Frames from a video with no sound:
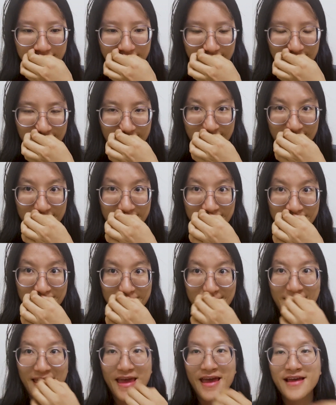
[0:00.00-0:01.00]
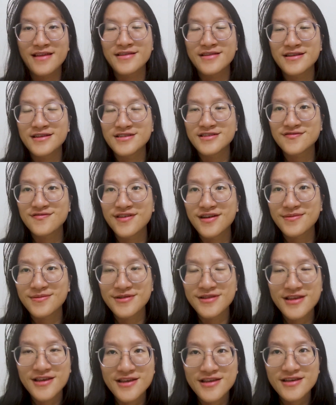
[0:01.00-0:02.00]
Philip and his
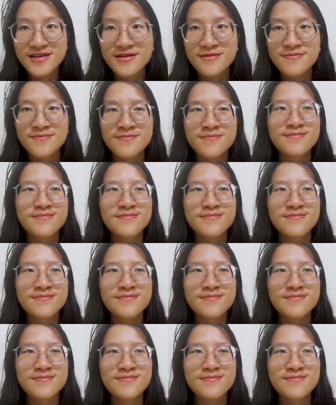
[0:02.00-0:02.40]
family.